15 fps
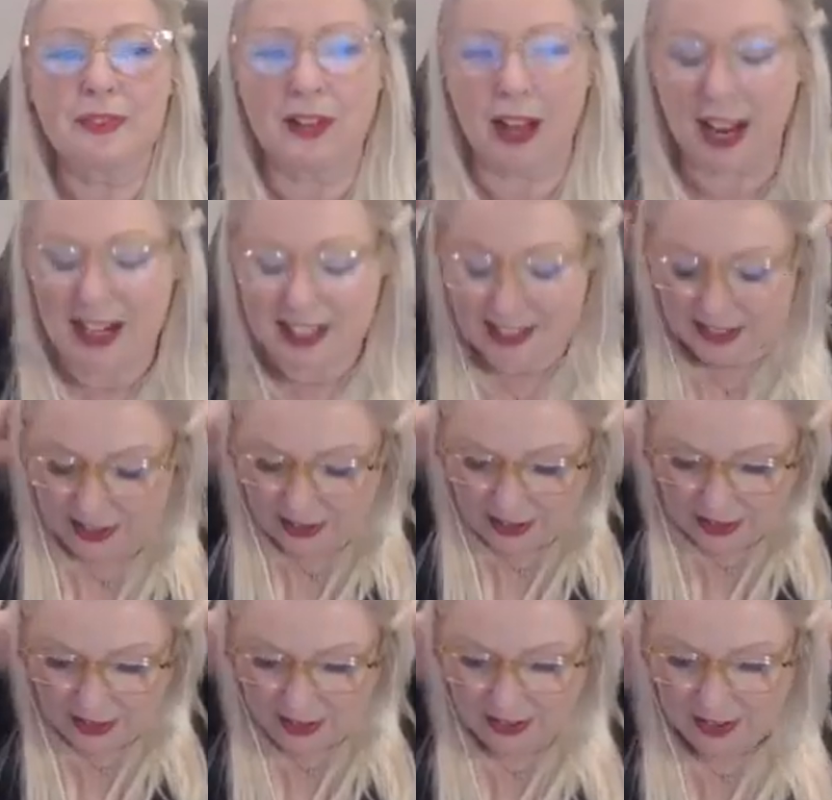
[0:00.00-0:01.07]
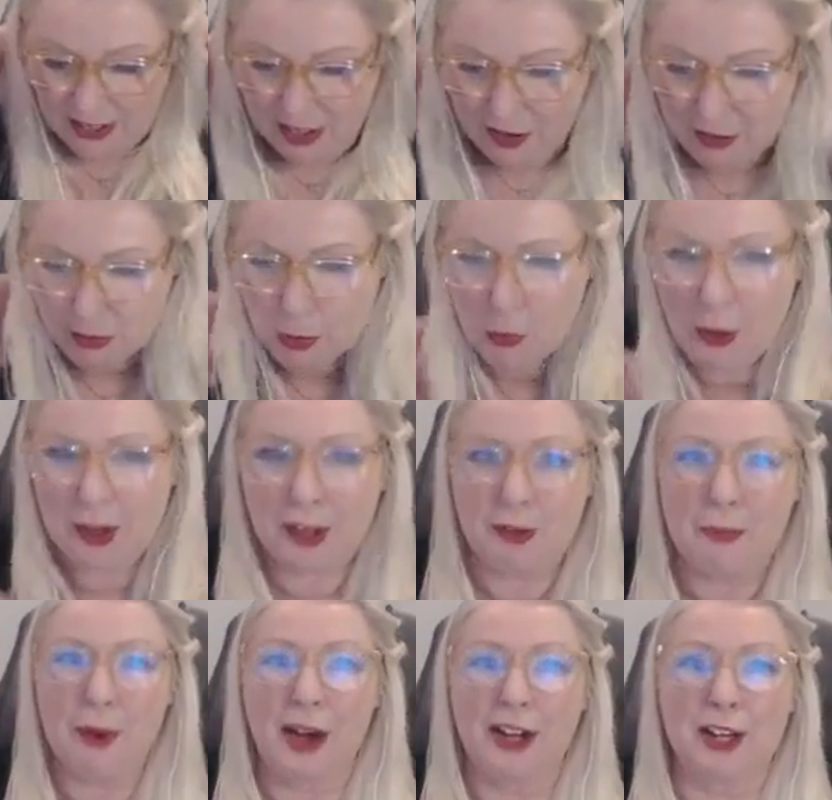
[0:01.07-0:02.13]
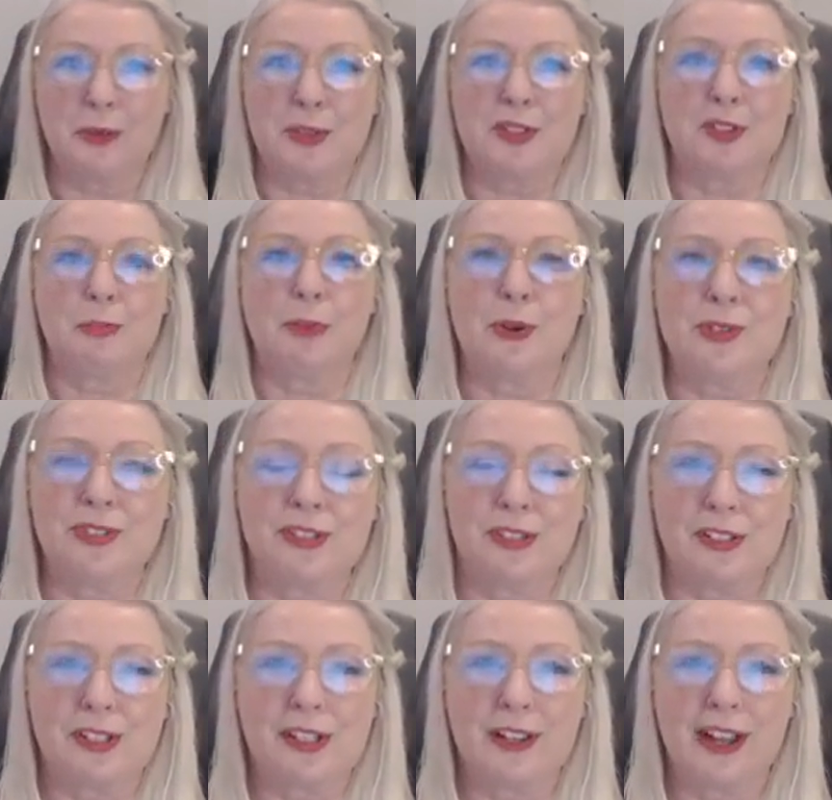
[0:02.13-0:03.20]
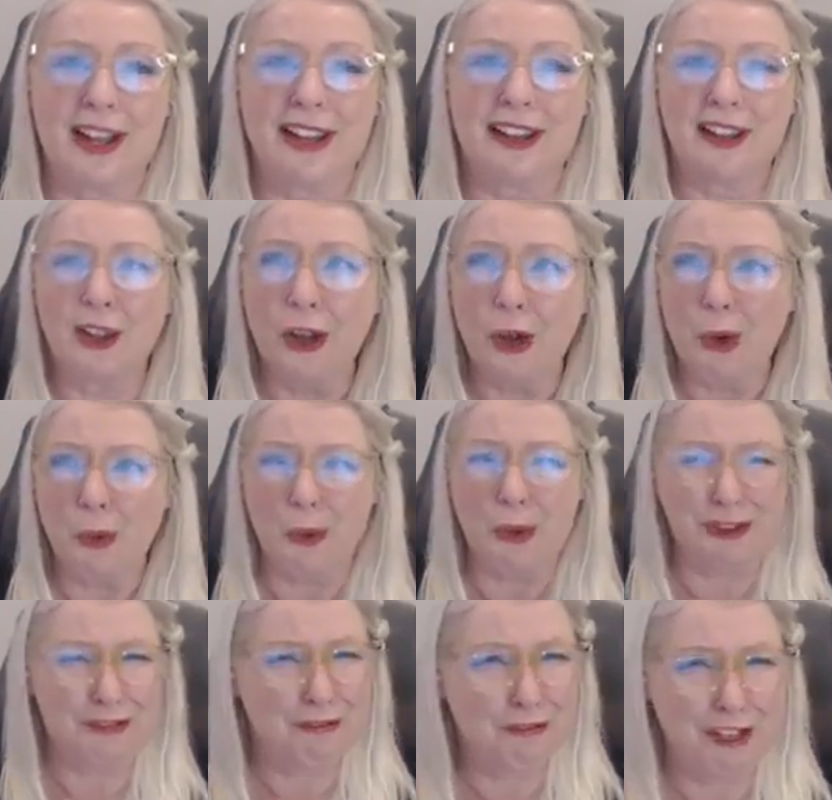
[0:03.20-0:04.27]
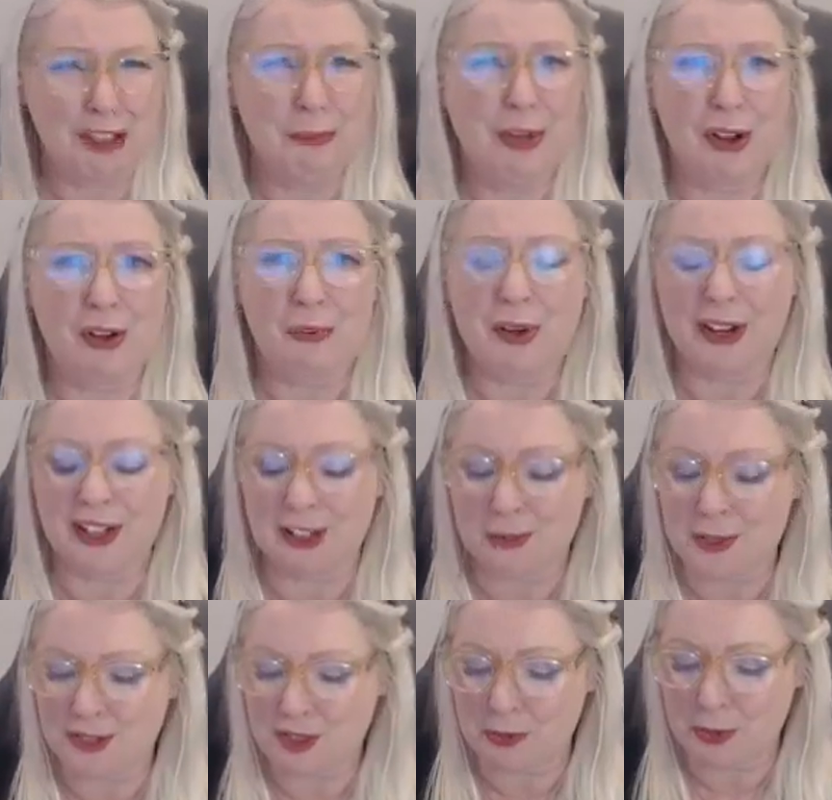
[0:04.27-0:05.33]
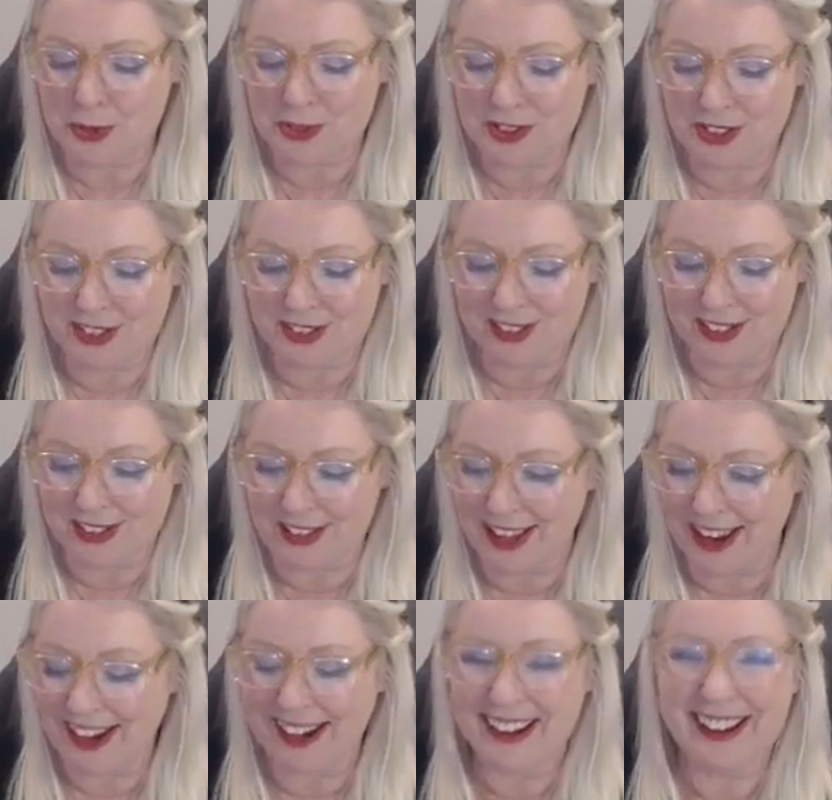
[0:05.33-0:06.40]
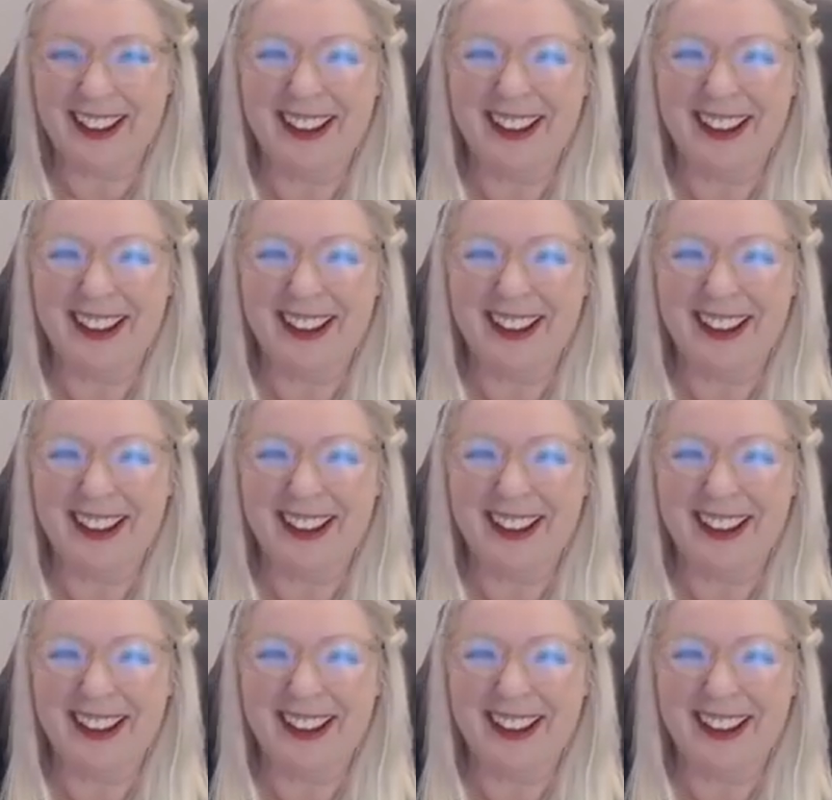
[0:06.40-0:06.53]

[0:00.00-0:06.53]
ideals of what a body was supposed to look like, what a female body was supposed to look like.